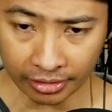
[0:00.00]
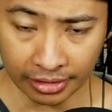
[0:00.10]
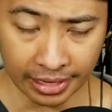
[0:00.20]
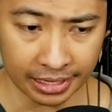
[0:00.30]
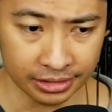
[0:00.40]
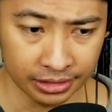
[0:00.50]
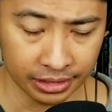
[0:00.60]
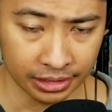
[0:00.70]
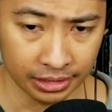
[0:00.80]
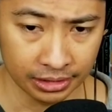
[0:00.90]
And
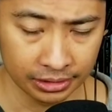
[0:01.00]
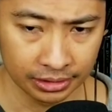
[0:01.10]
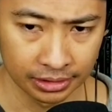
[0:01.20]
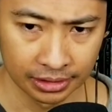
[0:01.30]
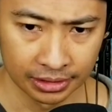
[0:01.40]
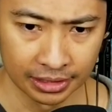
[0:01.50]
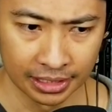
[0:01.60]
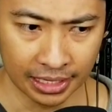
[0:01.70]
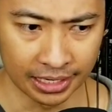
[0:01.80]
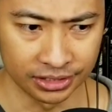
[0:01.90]
uh,
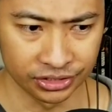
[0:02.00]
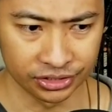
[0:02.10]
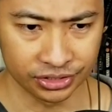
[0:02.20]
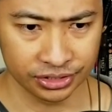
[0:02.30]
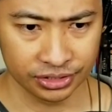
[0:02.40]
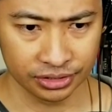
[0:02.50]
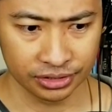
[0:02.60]
I just,